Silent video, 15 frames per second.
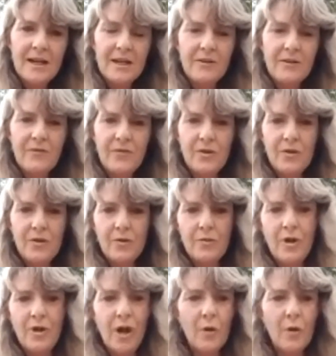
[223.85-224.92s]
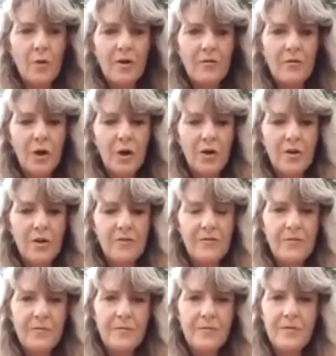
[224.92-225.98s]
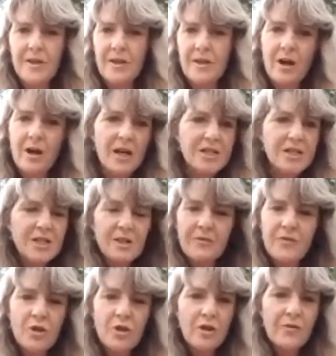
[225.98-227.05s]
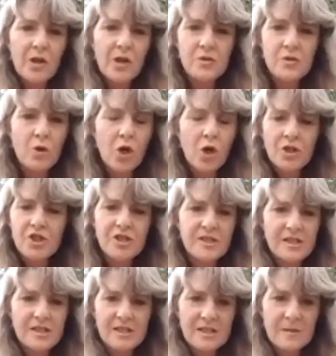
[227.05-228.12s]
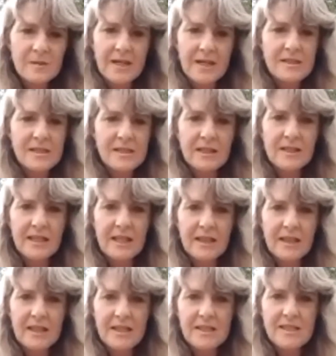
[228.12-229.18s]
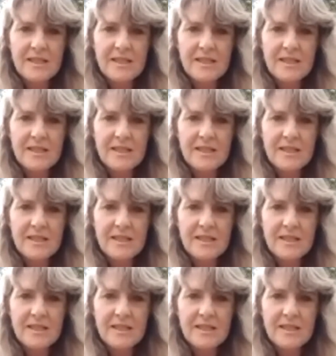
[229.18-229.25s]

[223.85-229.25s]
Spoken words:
if you know or have heard of the idea of universal consciousness, basically that